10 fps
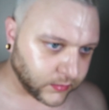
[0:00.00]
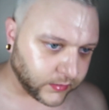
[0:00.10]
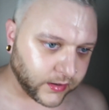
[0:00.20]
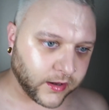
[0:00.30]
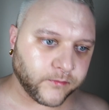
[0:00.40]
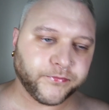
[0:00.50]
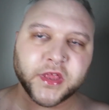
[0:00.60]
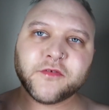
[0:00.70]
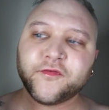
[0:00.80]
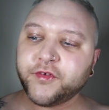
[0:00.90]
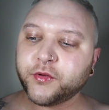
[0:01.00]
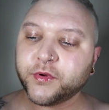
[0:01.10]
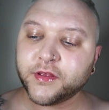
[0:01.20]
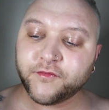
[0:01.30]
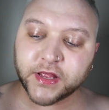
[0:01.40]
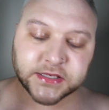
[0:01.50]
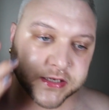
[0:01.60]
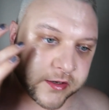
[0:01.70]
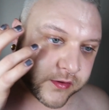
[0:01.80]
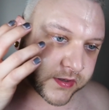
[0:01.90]
Yeah, and if you're feeling really fancy,
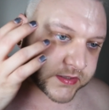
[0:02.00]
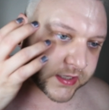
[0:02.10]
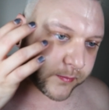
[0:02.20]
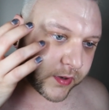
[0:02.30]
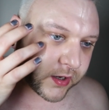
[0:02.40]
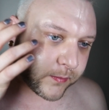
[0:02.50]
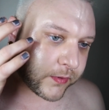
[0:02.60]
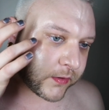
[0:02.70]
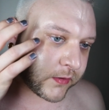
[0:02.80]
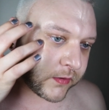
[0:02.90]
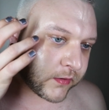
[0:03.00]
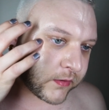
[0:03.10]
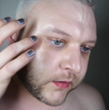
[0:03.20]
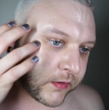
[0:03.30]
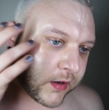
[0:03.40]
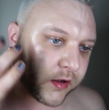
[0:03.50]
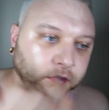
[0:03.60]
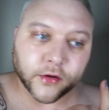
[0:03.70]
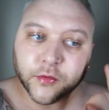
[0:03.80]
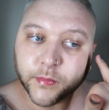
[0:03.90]
you can just like pop a
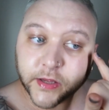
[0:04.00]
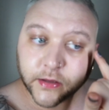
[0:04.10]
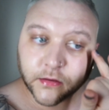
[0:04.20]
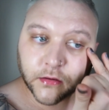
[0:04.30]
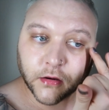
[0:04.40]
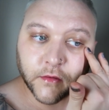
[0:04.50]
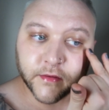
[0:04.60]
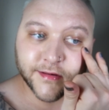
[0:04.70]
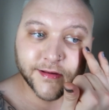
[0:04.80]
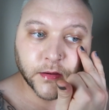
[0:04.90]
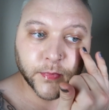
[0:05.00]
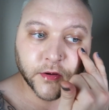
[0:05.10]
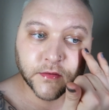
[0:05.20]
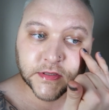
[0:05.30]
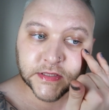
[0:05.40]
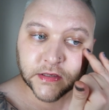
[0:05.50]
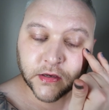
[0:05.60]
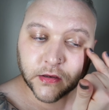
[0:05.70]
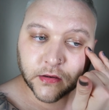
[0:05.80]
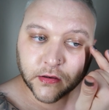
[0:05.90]
little bit on the cheekbones,
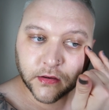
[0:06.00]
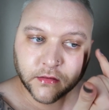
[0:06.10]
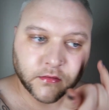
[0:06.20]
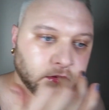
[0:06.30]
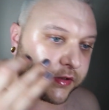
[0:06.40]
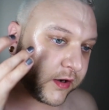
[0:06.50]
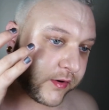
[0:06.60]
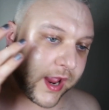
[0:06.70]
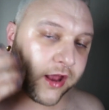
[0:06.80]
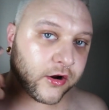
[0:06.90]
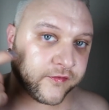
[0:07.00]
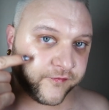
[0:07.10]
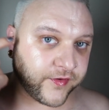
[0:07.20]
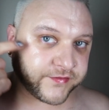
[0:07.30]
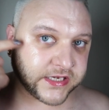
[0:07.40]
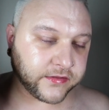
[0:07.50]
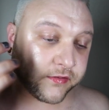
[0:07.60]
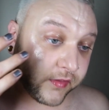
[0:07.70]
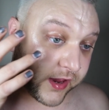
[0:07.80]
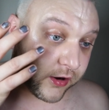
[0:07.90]
you know, to add our 15th
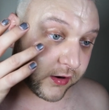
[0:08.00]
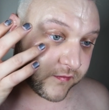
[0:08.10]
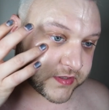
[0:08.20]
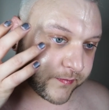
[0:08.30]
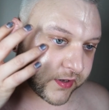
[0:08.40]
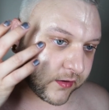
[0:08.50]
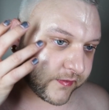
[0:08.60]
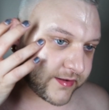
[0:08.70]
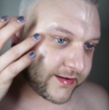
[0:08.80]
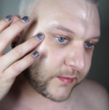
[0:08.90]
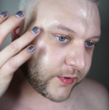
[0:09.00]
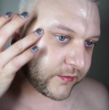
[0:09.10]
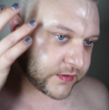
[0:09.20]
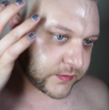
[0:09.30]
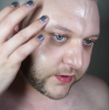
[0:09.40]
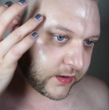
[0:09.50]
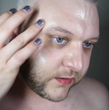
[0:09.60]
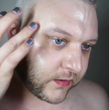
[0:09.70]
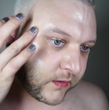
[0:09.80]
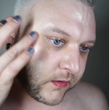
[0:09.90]
layer of something on the cheekbones, right?
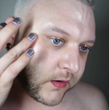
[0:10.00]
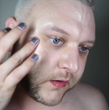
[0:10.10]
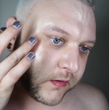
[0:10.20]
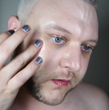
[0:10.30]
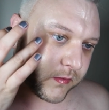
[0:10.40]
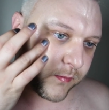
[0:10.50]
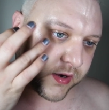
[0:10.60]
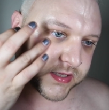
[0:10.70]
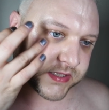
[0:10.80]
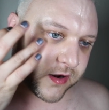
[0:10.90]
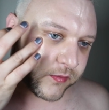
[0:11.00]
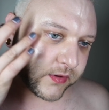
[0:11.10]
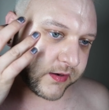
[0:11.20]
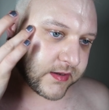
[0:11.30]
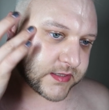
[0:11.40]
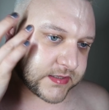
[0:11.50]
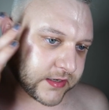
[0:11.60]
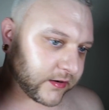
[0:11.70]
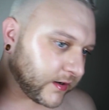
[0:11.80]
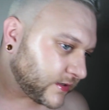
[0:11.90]
But it's not really
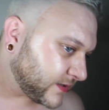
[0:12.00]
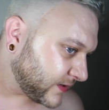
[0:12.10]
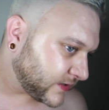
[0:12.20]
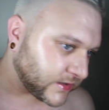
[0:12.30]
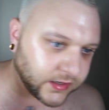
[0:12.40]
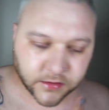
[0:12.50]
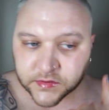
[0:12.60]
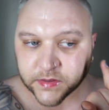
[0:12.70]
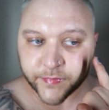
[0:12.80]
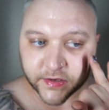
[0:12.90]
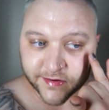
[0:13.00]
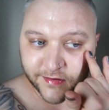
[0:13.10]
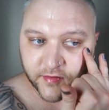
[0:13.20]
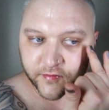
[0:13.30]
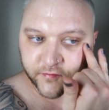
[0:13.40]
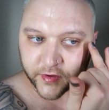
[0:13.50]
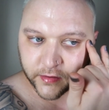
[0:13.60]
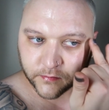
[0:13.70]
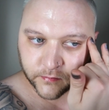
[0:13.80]
necessary. It's just, you know, something to try for fun.